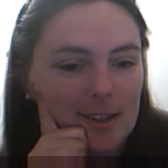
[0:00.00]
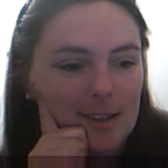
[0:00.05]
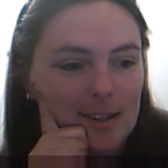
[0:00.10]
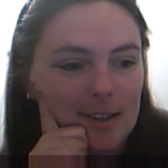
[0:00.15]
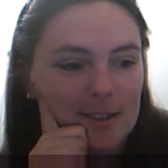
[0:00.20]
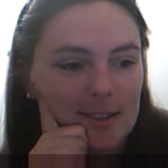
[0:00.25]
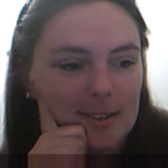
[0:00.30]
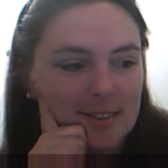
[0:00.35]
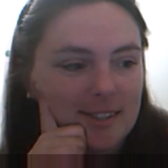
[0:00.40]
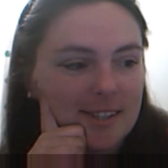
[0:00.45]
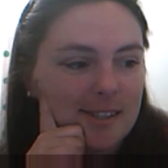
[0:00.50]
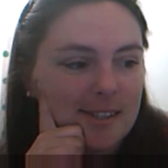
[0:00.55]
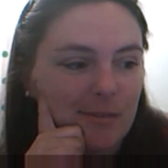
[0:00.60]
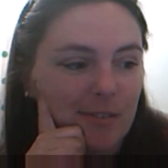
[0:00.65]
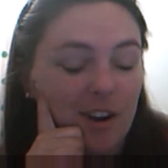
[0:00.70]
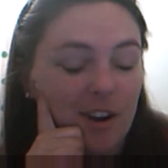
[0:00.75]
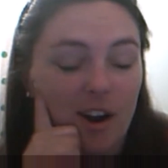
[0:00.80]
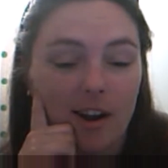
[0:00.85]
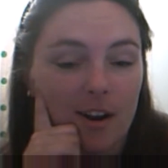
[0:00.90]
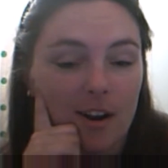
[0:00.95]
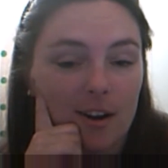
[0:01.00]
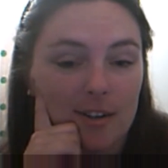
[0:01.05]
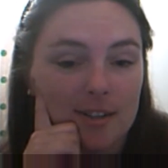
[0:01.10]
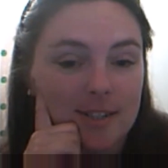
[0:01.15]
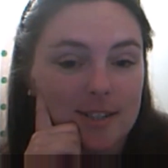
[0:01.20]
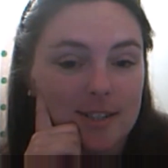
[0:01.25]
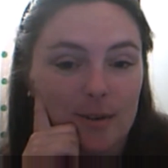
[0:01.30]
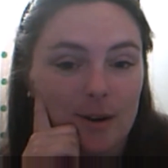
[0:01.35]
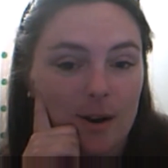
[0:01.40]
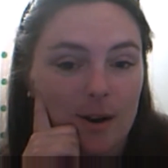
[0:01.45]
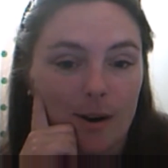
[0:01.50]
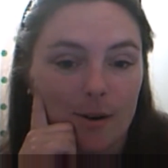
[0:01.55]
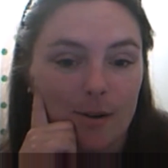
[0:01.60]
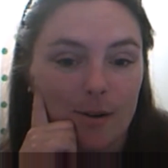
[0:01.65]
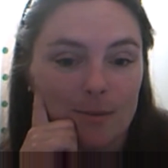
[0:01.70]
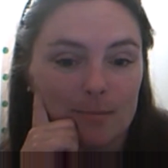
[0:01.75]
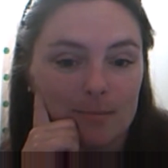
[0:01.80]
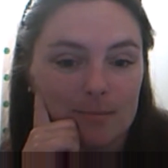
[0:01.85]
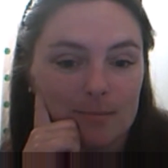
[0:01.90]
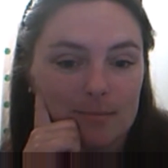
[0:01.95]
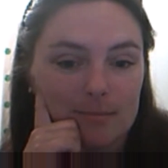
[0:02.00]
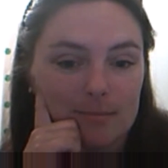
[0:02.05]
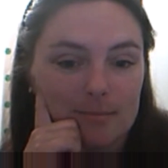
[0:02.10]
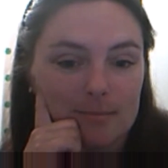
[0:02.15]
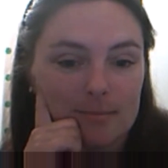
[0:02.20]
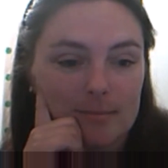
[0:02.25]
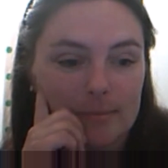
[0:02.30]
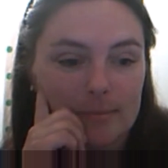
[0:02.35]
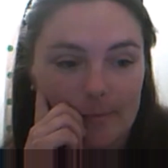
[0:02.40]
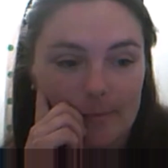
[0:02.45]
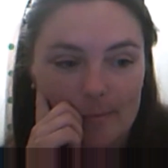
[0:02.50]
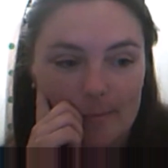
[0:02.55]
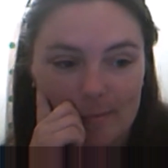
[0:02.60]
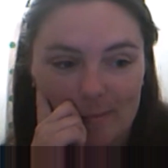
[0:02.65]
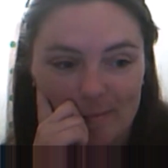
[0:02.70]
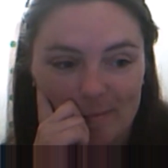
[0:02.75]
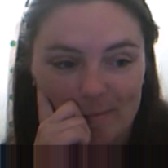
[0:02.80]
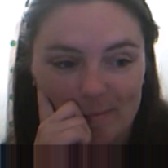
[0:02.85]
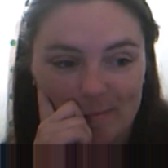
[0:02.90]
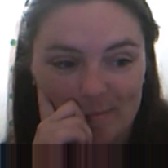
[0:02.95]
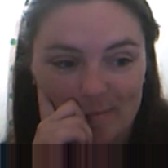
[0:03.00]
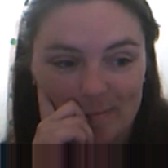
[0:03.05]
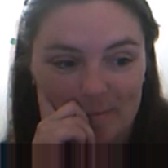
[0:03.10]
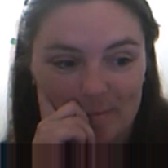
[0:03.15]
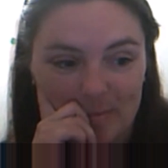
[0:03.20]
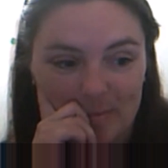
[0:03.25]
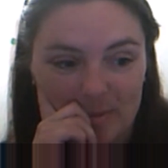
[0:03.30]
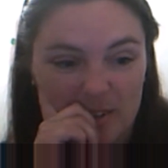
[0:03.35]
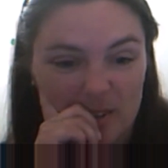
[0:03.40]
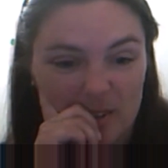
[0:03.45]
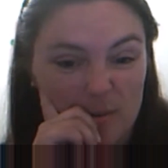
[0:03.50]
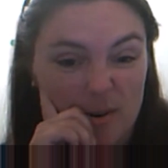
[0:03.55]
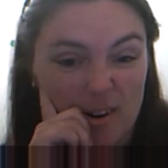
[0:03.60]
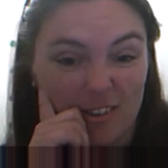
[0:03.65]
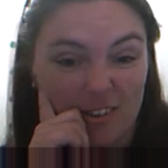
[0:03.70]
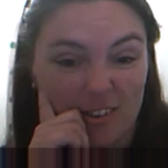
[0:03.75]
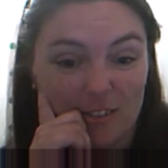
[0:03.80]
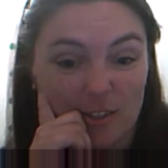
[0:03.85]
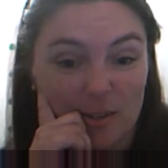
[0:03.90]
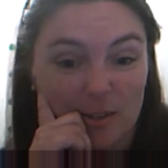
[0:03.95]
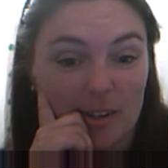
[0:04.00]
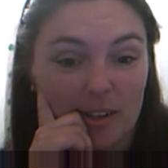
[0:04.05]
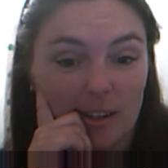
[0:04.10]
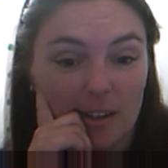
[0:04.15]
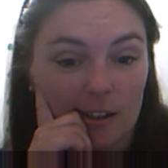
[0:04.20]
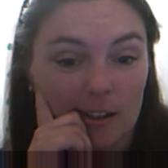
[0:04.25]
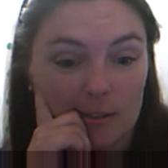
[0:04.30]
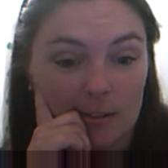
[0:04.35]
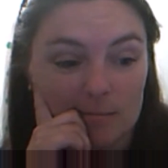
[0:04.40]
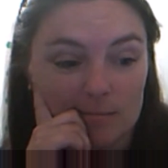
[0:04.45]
There's nothing I can't do at home, so why not do it at home?